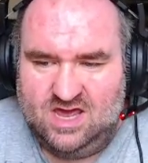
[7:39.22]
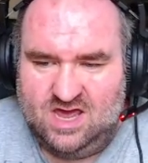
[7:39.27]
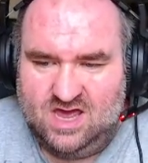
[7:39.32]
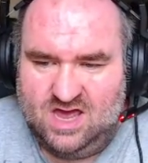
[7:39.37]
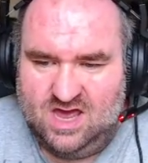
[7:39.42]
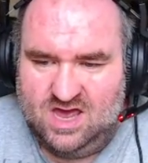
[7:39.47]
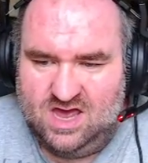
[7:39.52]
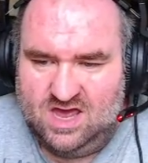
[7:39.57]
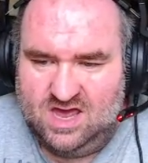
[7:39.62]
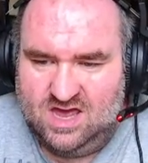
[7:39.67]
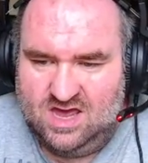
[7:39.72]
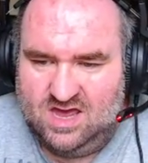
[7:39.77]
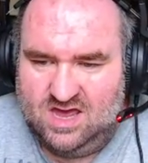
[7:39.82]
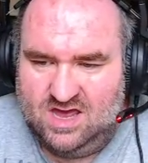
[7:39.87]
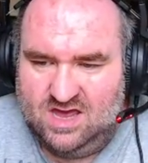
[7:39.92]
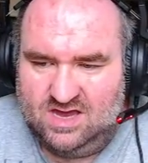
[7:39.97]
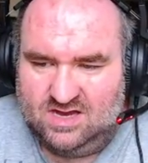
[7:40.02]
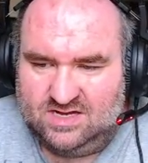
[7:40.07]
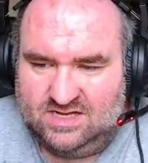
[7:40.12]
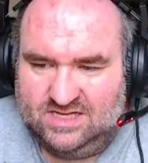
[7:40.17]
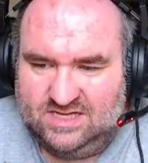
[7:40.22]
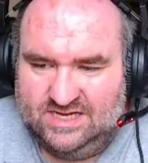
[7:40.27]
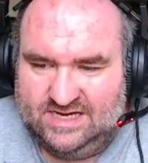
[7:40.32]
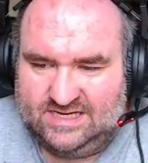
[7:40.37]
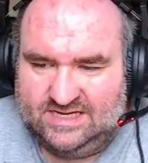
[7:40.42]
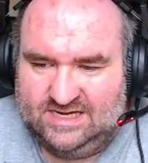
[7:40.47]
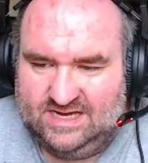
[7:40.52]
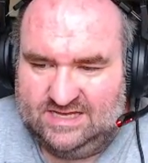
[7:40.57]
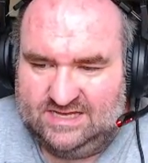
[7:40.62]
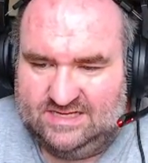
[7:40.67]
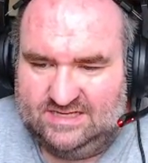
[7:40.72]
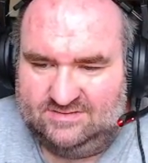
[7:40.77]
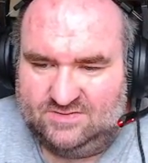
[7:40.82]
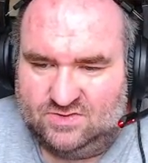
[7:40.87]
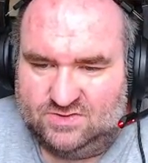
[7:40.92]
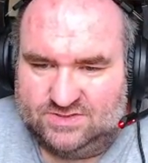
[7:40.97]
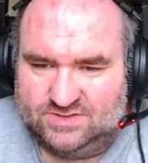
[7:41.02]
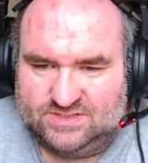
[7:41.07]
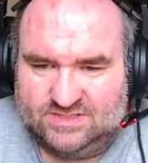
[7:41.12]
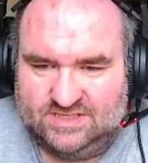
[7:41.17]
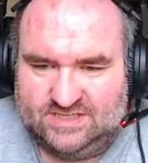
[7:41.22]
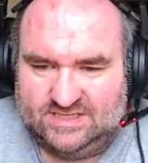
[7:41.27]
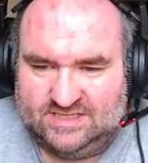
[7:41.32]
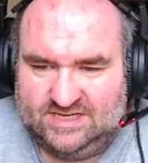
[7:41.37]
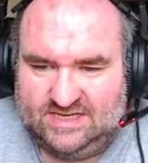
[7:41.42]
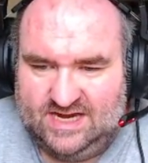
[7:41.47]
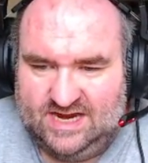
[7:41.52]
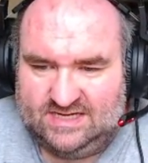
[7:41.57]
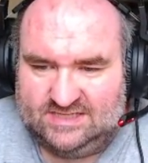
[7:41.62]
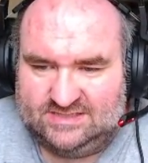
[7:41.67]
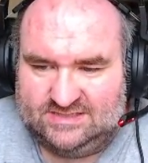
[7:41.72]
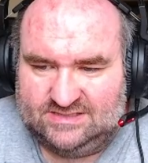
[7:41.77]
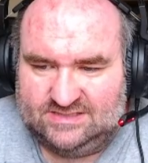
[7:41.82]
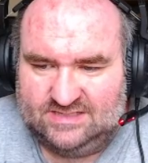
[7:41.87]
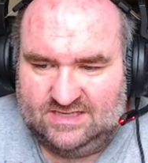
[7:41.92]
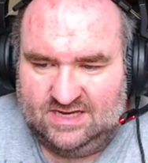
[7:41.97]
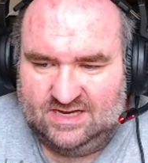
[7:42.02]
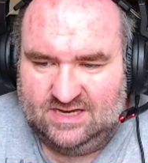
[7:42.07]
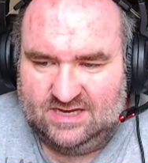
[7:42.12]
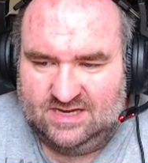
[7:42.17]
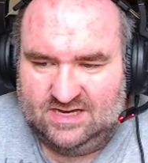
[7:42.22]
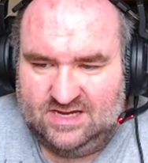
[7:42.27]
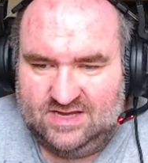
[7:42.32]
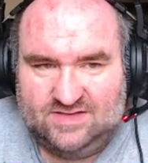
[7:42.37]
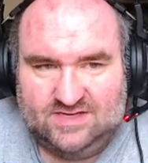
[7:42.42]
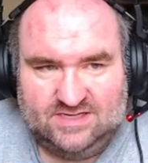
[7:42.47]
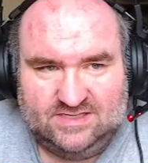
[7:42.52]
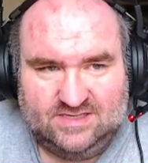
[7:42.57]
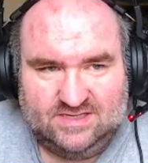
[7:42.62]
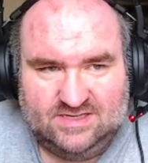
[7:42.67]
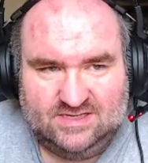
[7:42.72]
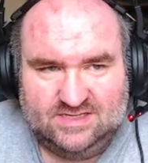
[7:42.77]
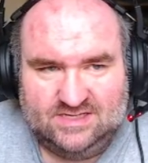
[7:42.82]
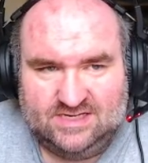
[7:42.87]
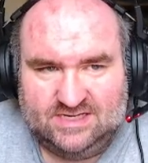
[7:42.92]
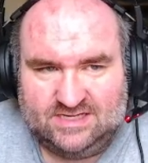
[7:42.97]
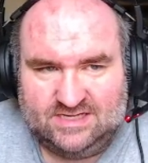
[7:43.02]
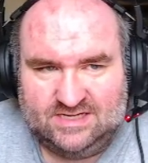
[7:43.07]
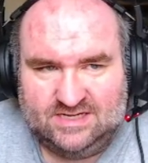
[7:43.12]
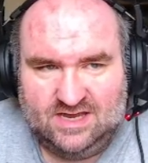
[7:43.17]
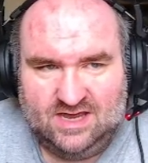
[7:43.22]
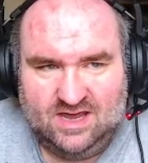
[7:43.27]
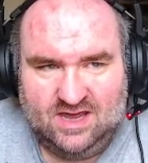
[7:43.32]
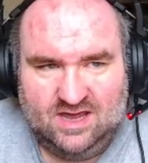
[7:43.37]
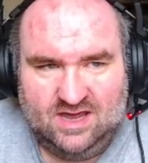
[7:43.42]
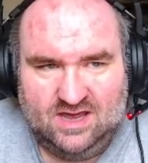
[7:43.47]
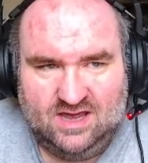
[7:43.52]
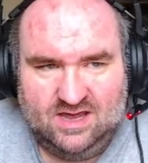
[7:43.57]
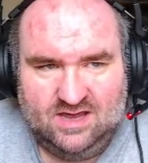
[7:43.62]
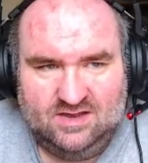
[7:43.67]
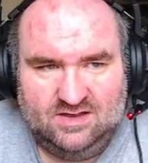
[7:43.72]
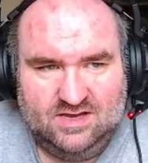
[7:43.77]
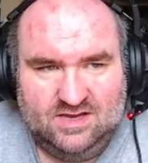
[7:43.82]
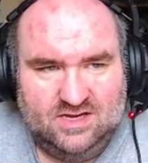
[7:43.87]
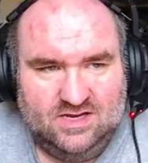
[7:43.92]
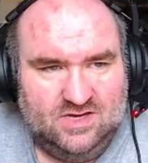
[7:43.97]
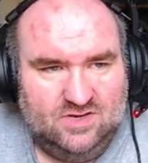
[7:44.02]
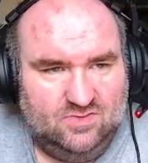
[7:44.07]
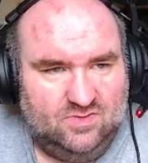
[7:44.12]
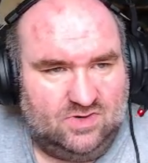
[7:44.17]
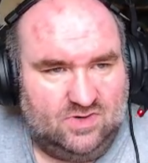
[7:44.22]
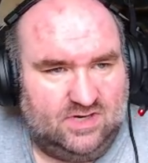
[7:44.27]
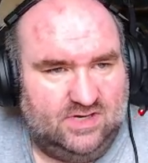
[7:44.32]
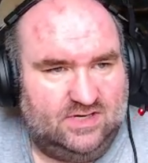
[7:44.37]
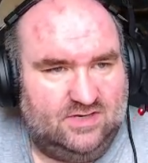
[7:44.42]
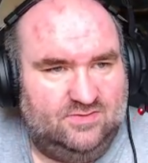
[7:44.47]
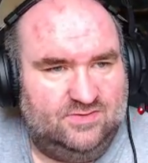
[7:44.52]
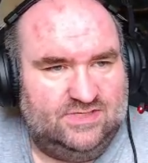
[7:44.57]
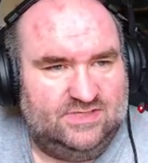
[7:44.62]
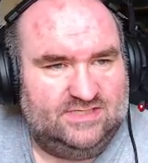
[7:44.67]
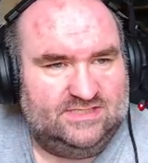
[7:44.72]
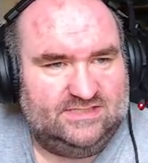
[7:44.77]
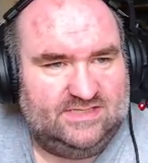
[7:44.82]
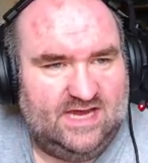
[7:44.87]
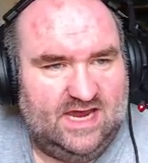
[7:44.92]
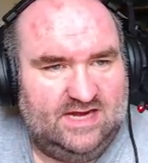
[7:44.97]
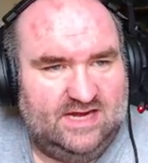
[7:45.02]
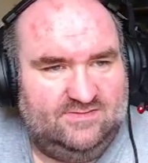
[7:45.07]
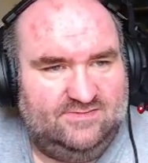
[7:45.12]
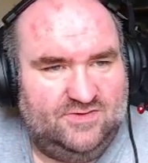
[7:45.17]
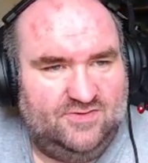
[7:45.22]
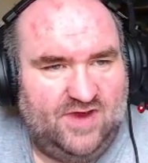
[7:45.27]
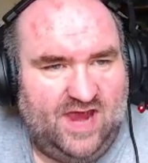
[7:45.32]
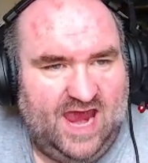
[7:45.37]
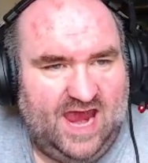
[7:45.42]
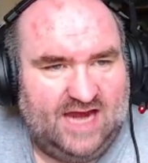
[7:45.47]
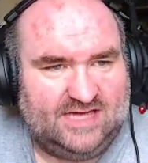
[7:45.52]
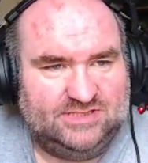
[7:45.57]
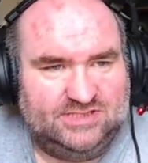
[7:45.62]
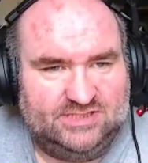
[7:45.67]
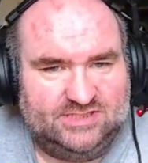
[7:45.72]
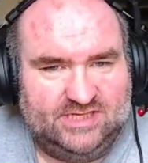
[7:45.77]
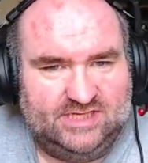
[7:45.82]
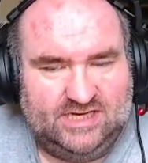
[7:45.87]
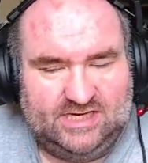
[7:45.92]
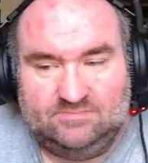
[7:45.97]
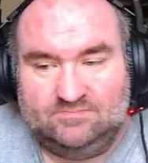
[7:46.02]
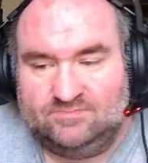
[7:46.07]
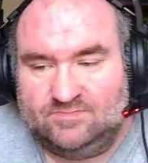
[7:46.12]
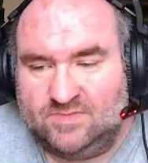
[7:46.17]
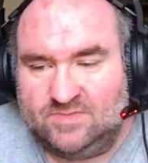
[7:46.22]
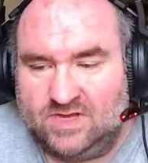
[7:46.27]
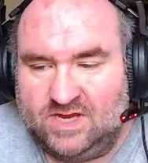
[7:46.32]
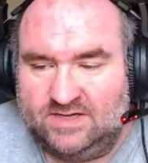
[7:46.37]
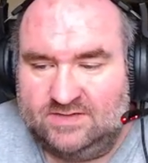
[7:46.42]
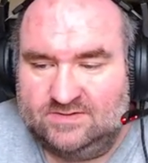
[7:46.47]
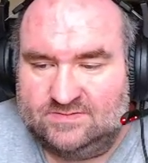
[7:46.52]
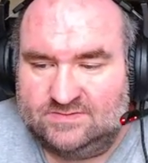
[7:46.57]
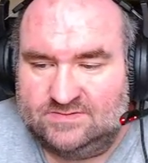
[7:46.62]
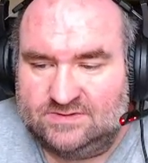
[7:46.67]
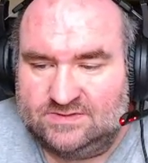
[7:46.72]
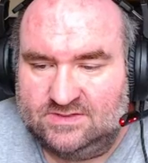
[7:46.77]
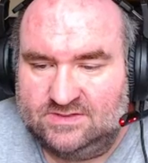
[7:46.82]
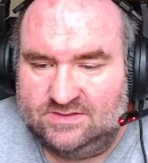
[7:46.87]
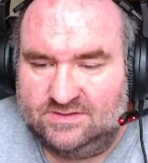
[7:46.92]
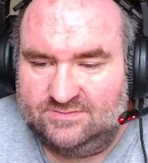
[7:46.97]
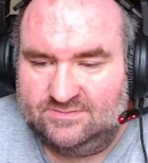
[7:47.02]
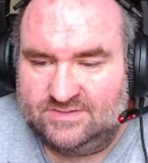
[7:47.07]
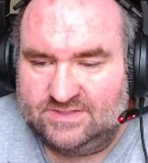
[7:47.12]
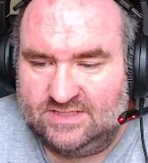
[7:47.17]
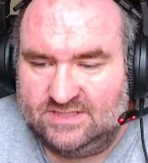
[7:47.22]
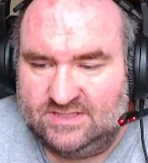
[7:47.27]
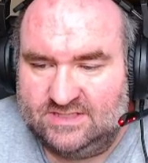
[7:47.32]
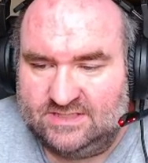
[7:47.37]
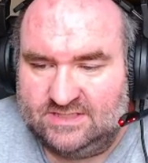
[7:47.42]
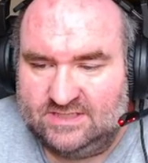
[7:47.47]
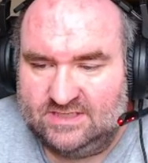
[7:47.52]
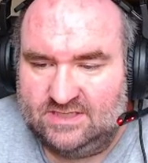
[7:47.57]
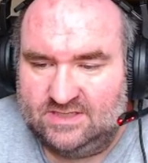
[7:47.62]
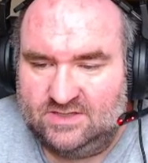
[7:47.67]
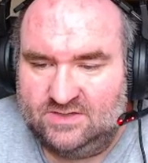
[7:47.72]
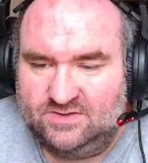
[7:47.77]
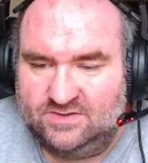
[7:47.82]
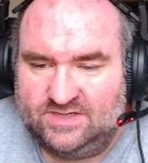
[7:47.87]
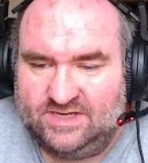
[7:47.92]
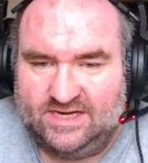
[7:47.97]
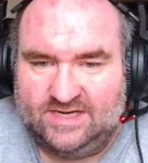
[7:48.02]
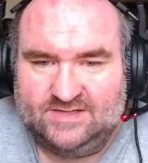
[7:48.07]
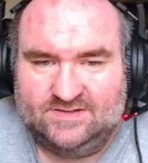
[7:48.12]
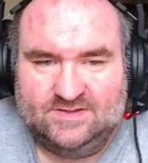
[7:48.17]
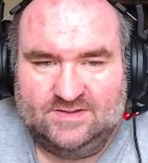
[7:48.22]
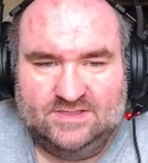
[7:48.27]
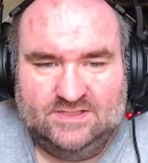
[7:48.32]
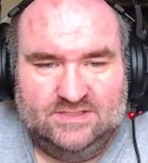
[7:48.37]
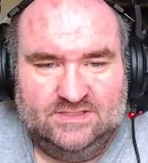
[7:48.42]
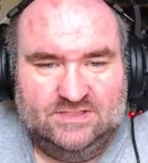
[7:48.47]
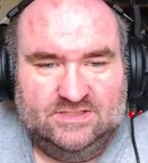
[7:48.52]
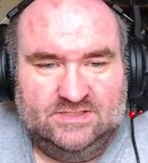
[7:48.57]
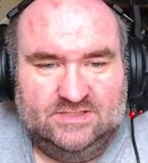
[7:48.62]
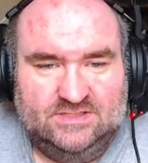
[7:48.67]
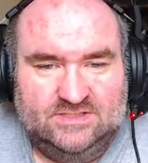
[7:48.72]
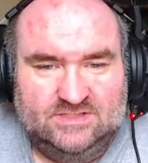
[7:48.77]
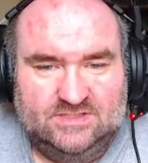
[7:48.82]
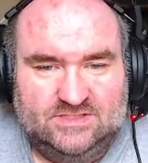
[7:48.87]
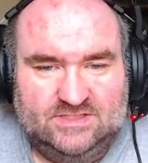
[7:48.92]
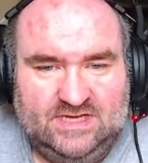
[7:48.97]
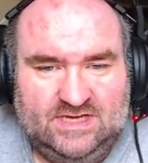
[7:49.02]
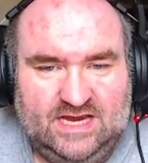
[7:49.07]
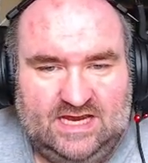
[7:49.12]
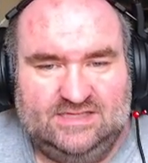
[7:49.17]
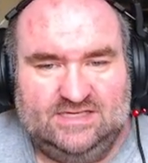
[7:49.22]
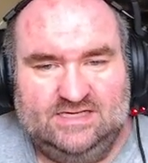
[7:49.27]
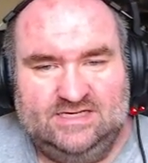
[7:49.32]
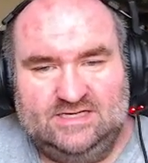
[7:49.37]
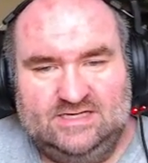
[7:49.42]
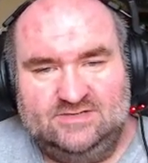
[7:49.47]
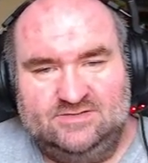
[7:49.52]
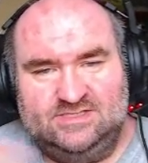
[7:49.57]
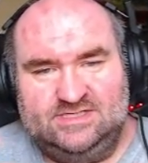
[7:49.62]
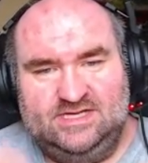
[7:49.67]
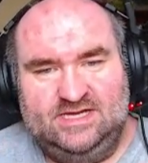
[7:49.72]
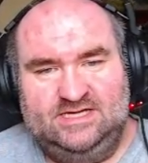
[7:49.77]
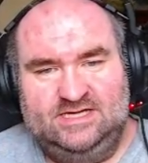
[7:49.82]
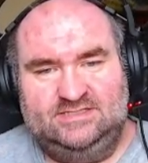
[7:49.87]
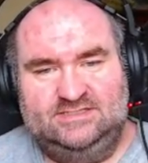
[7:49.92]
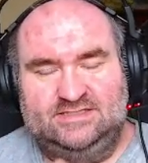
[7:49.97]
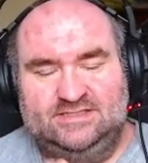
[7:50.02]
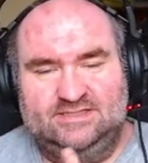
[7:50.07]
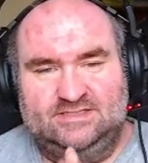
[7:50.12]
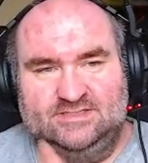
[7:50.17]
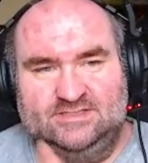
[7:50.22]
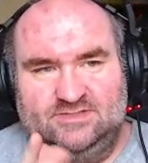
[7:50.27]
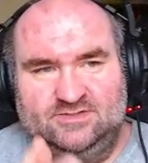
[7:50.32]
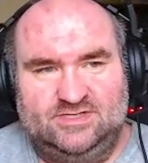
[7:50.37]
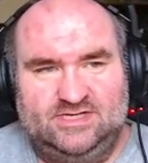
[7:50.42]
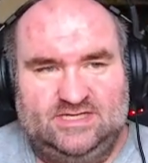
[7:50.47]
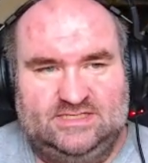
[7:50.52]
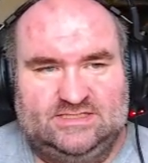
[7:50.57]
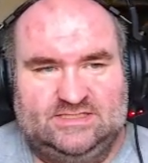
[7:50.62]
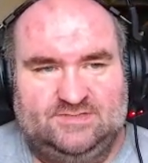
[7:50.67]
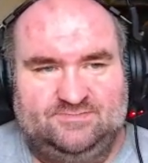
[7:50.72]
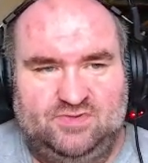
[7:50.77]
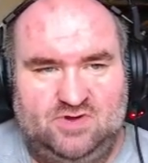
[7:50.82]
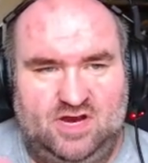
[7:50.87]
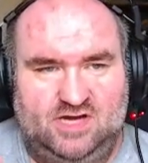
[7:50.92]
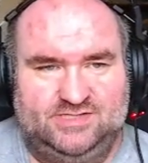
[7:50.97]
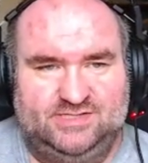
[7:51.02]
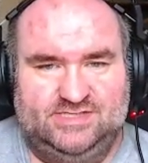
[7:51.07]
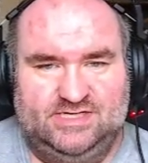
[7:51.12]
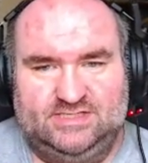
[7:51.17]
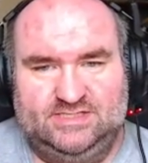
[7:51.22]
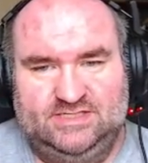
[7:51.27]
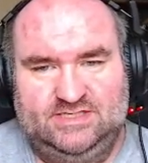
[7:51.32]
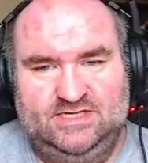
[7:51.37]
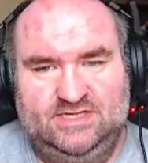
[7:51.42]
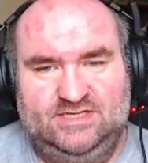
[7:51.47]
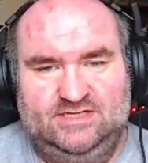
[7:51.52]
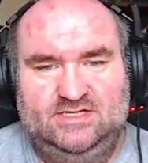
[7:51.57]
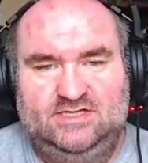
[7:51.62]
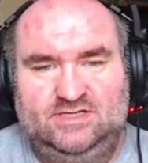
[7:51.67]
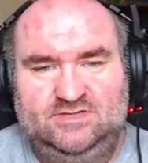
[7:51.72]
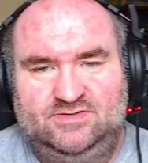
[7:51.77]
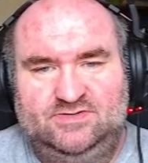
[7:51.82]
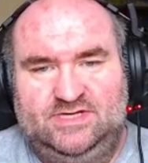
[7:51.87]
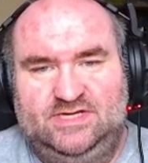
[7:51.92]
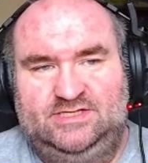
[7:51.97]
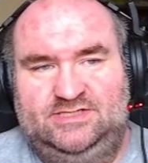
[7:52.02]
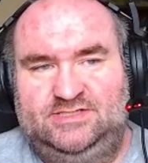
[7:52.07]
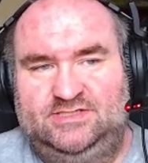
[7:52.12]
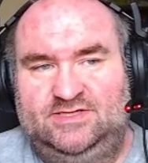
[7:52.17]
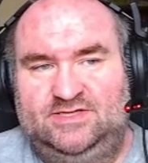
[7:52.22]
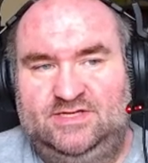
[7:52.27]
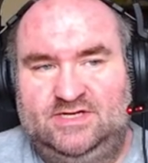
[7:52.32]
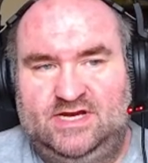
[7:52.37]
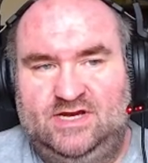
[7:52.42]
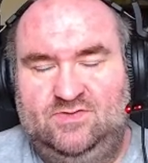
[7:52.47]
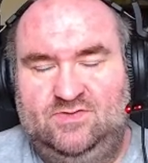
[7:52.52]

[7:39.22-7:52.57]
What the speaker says: Click, and then of course click next. And then click we're gonna go with a side view action game. Okay, so then we click OK. And then it creates the project in the location that